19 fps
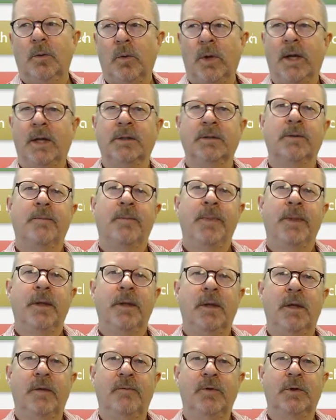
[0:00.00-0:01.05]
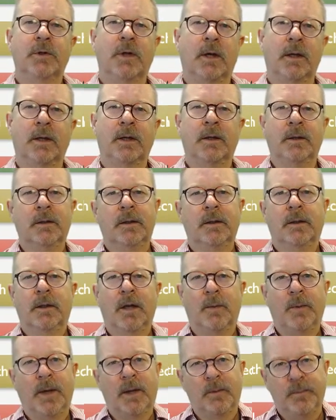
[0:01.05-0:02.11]
Whereas if you're talking
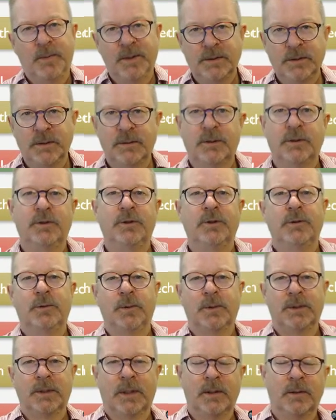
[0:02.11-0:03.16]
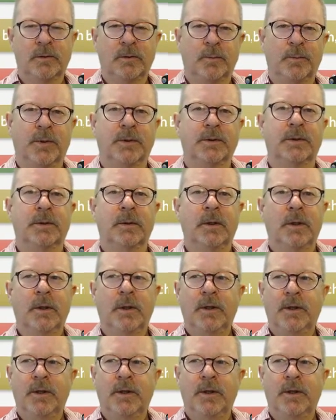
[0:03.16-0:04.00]
about a business issue to a technical person,